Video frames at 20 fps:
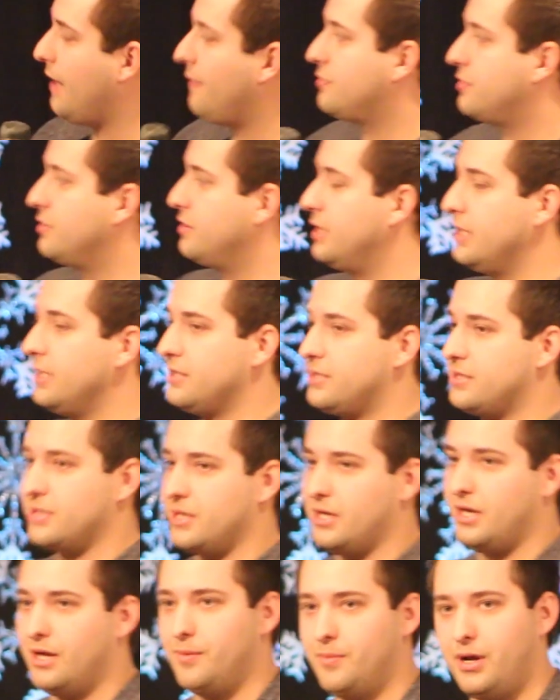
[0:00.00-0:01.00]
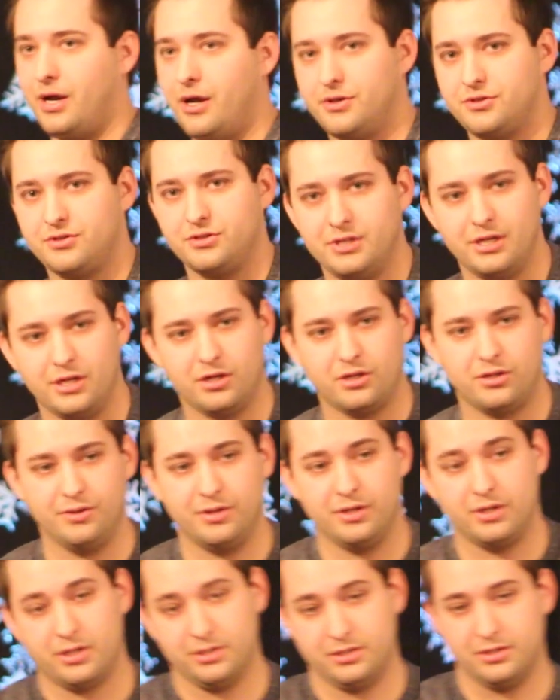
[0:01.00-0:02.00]
after this, I also didn't
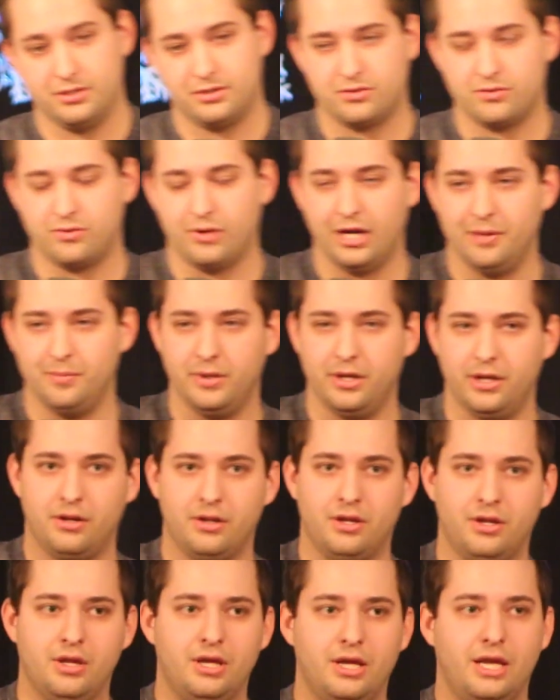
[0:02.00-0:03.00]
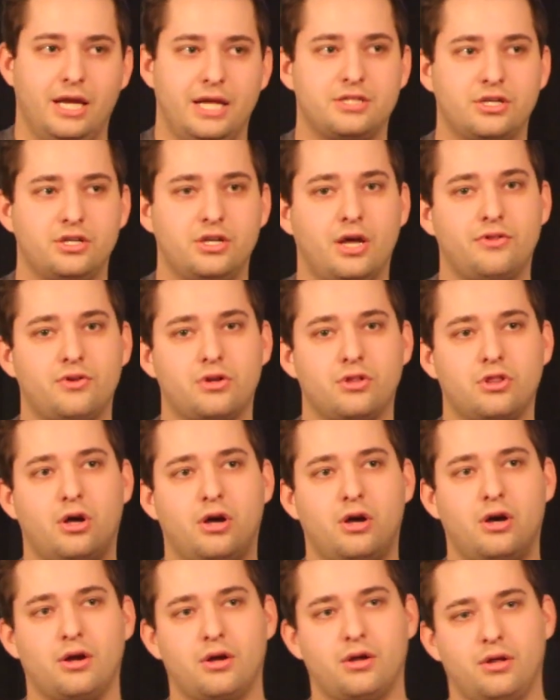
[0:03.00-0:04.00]
include it because it's quite a bit. It's another
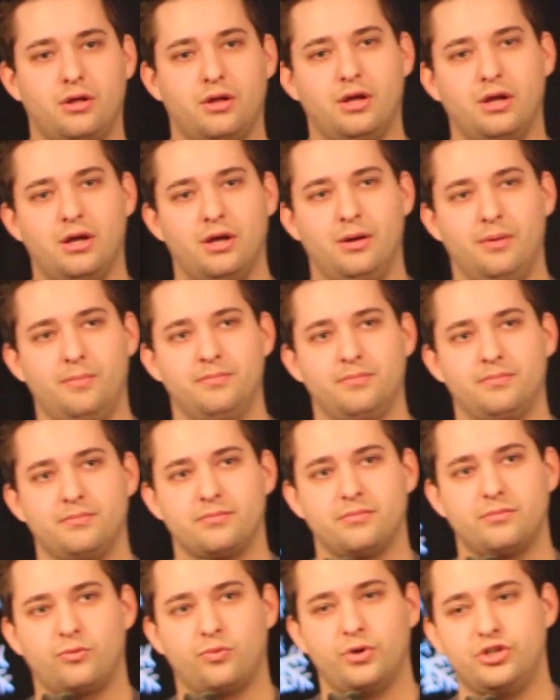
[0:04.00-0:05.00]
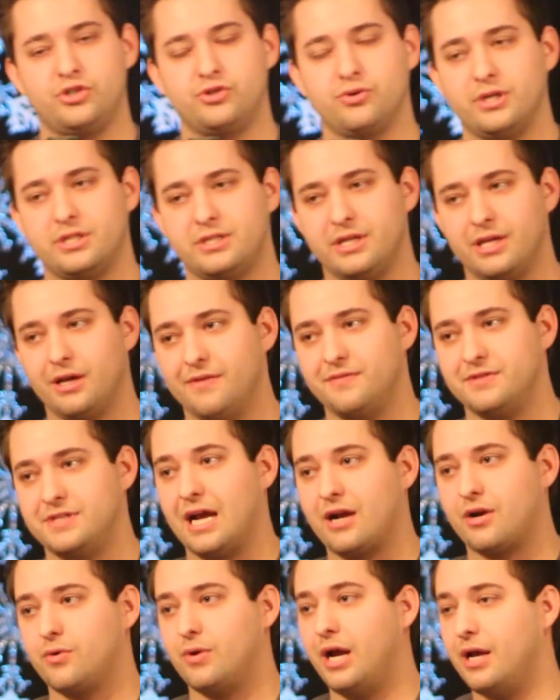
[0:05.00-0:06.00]
long rejoicing of
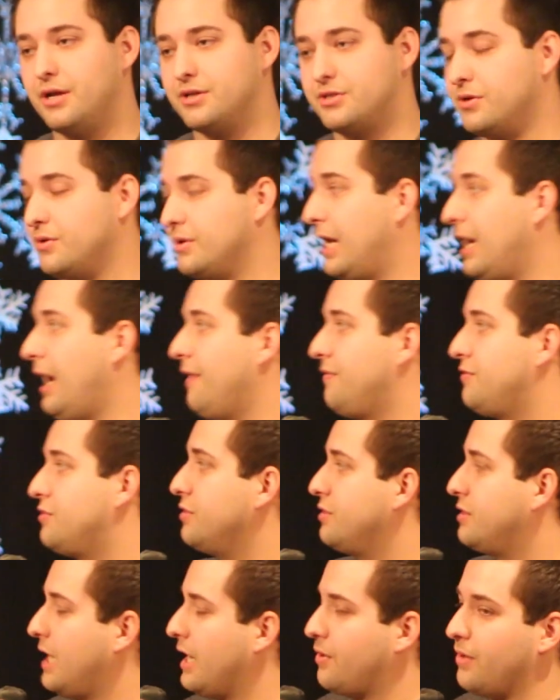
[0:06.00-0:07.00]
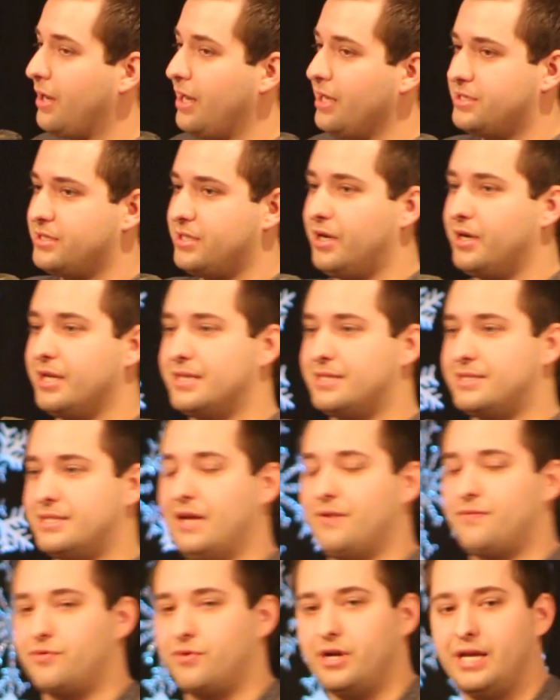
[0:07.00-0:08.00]
Zechariah. So after Zechariah's tongue is
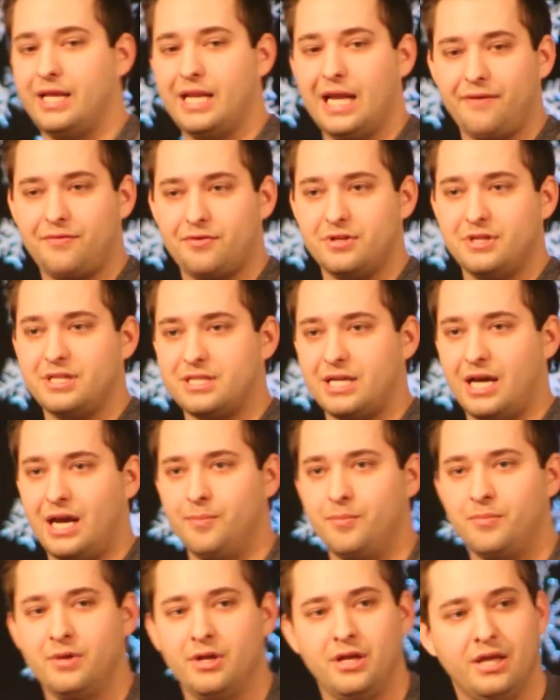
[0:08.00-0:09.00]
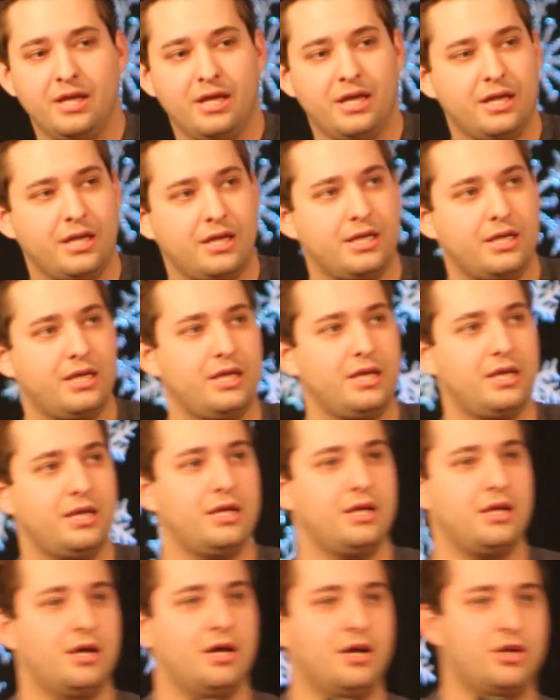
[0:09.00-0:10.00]
set free, and after this time,
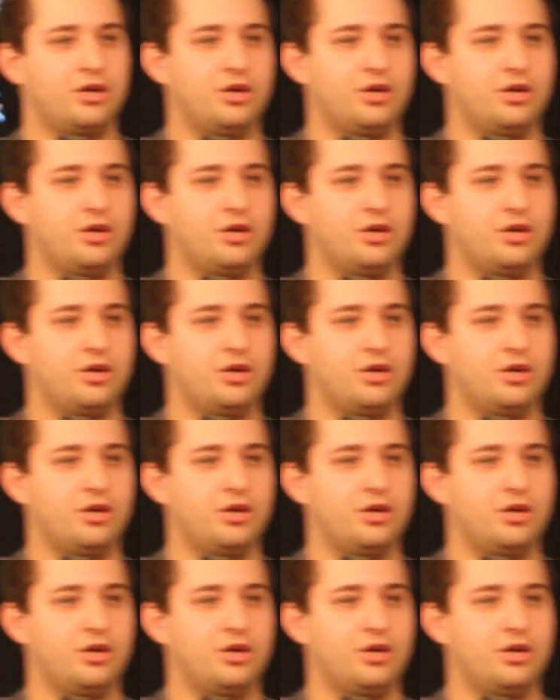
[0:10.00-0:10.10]
he